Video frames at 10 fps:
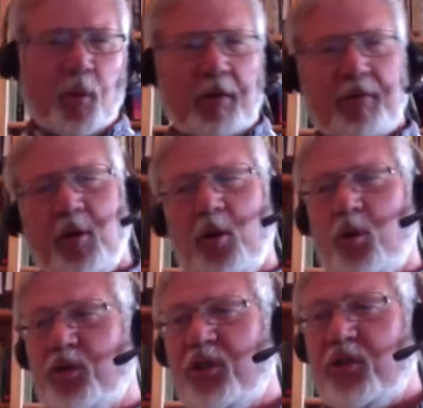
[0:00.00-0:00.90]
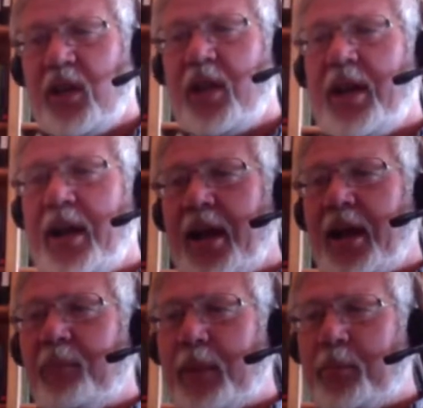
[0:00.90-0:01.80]
wonderful hostess,
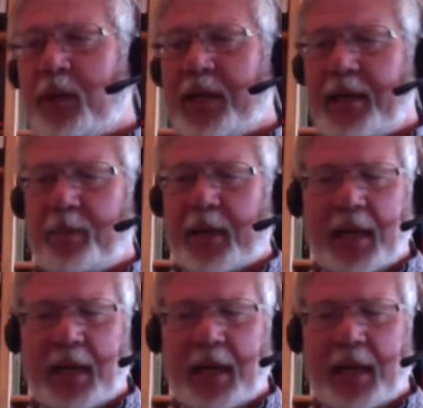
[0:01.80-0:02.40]
and people keep